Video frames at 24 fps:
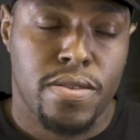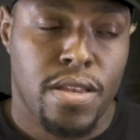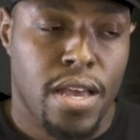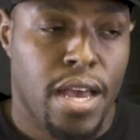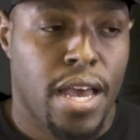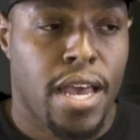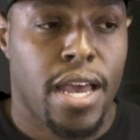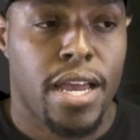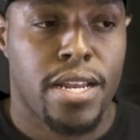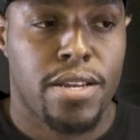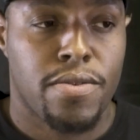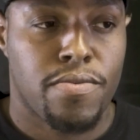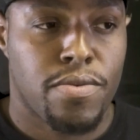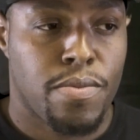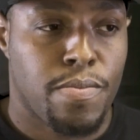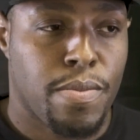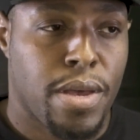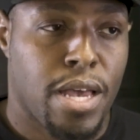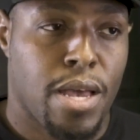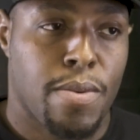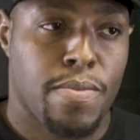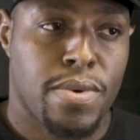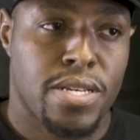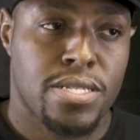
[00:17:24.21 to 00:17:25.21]
I had to
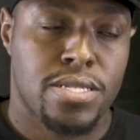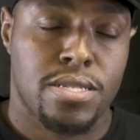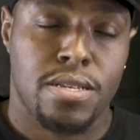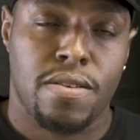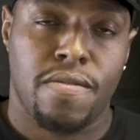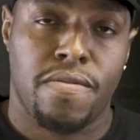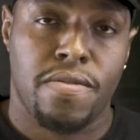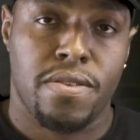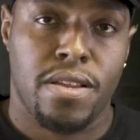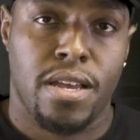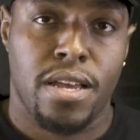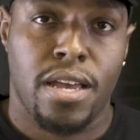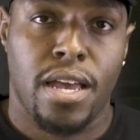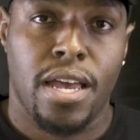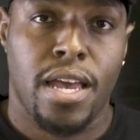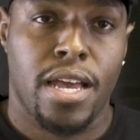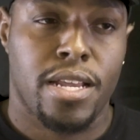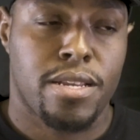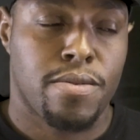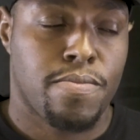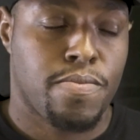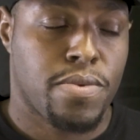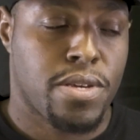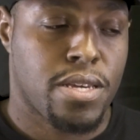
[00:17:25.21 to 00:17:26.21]
remind myself of that. I
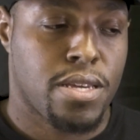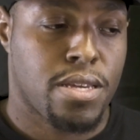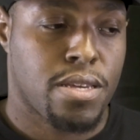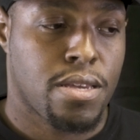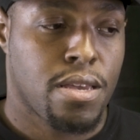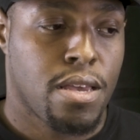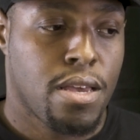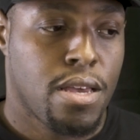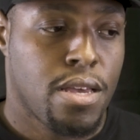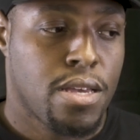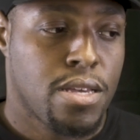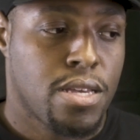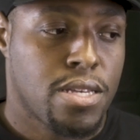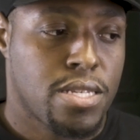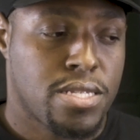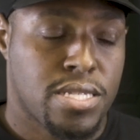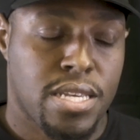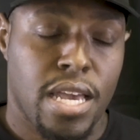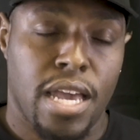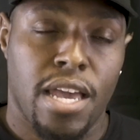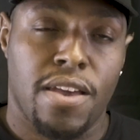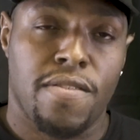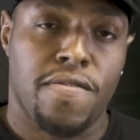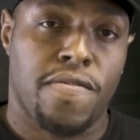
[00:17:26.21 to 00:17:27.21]
had to
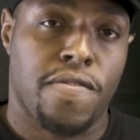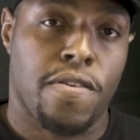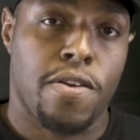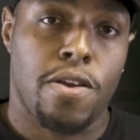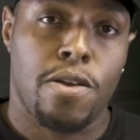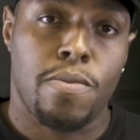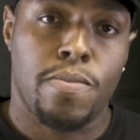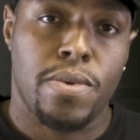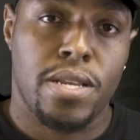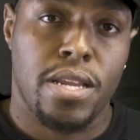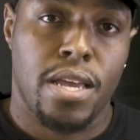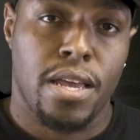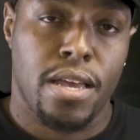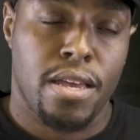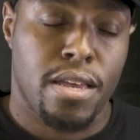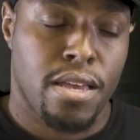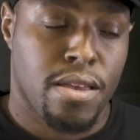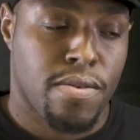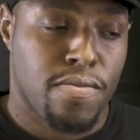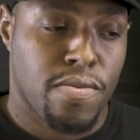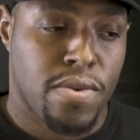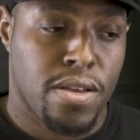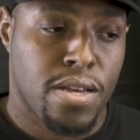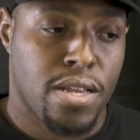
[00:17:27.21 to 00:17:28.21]
stand firm in that
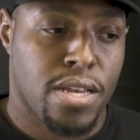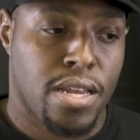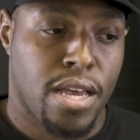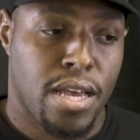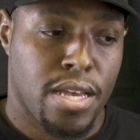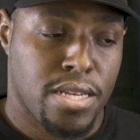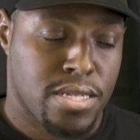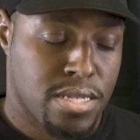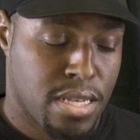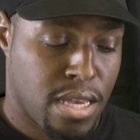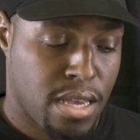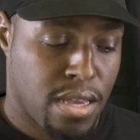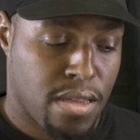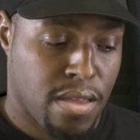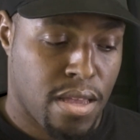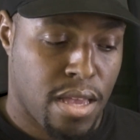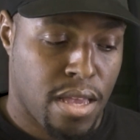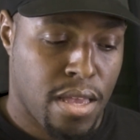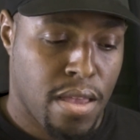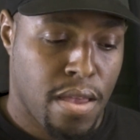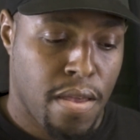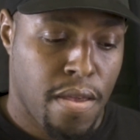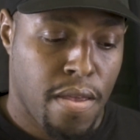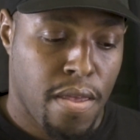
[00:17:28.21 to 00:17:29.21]
and realize that
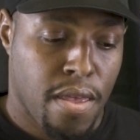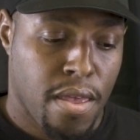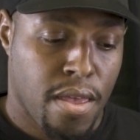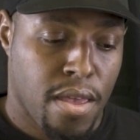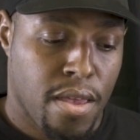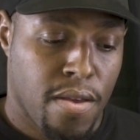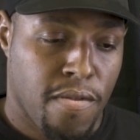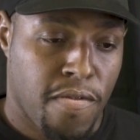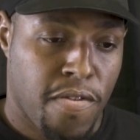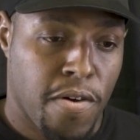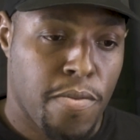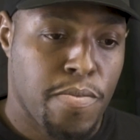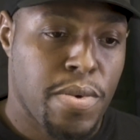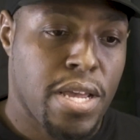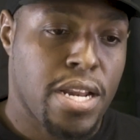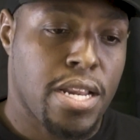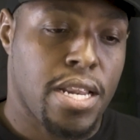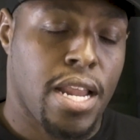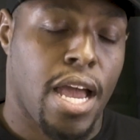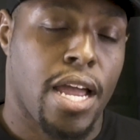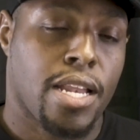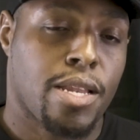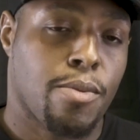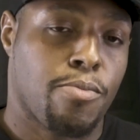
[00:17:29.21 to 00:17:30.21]
for me
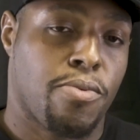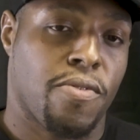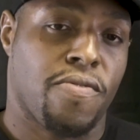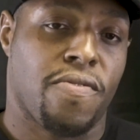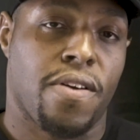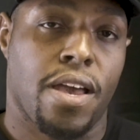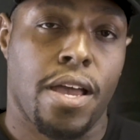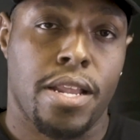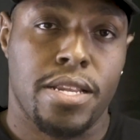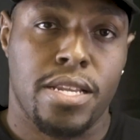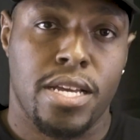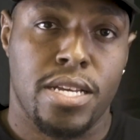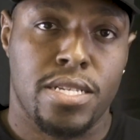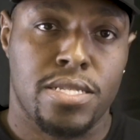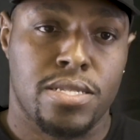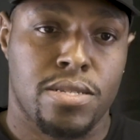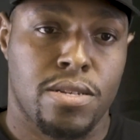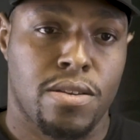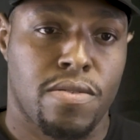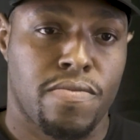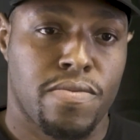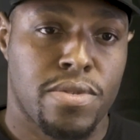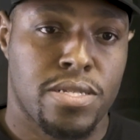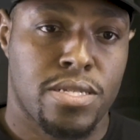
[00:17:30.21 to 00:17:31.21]
not to provide that
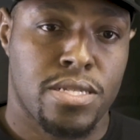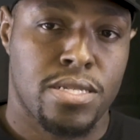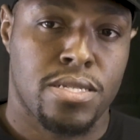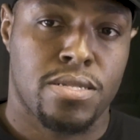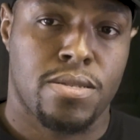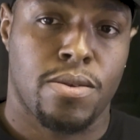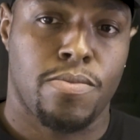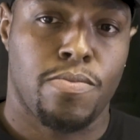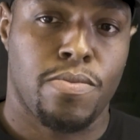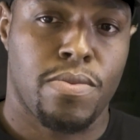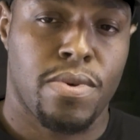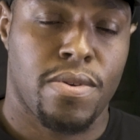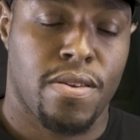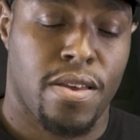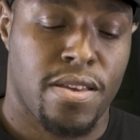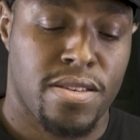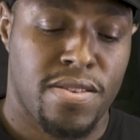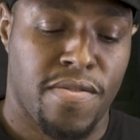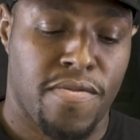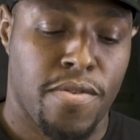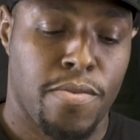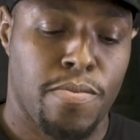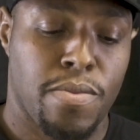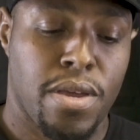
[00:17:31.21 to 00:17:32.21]
service is
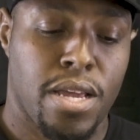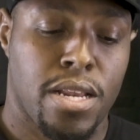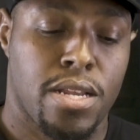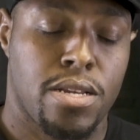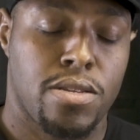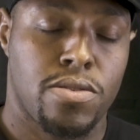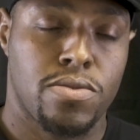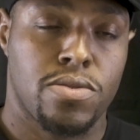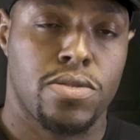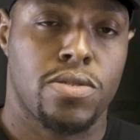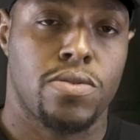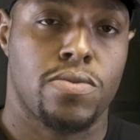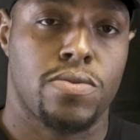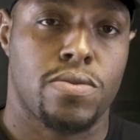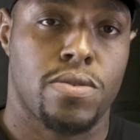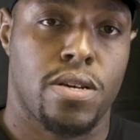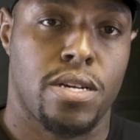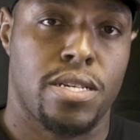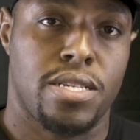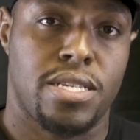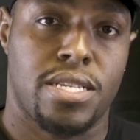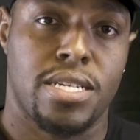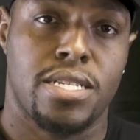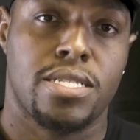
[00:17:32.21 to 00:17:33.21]
for me to do you
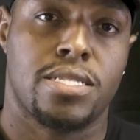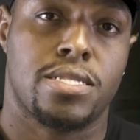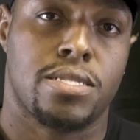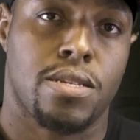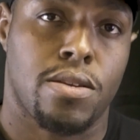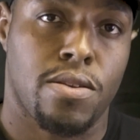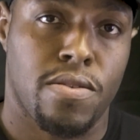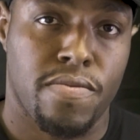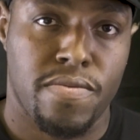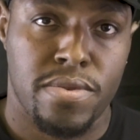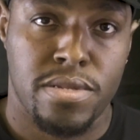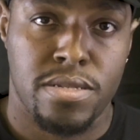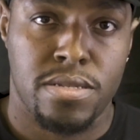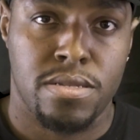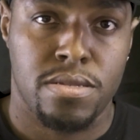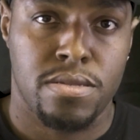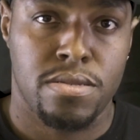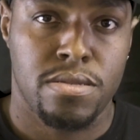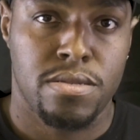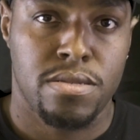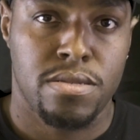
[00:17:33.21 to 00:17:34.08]
a disservice.